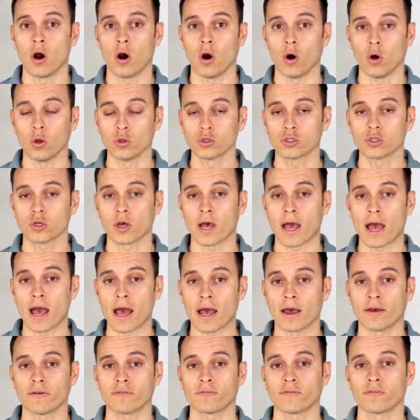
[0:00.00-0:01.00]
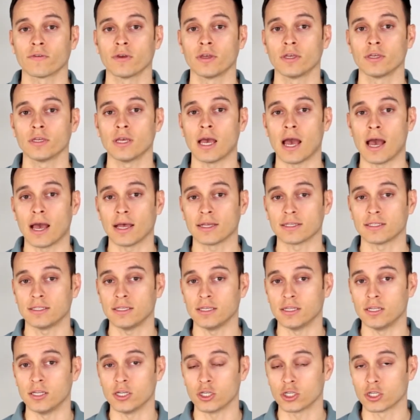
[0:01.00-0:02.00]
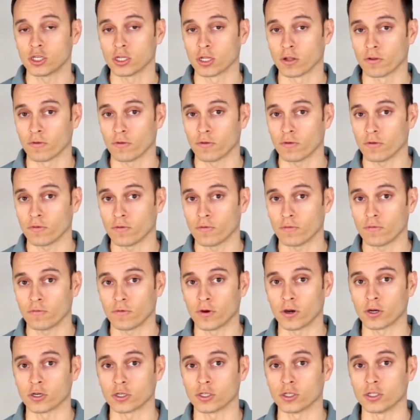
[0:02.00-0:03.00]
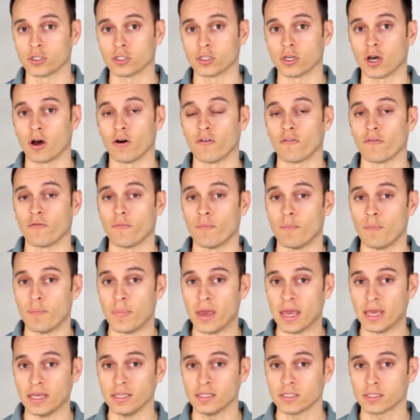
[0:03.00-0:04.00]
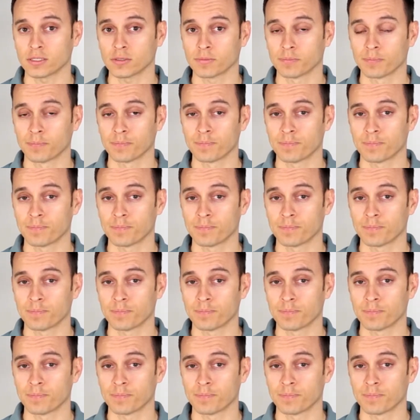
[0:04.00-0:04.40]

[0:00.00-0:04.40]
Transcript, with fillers: also have has the additional functions of bass,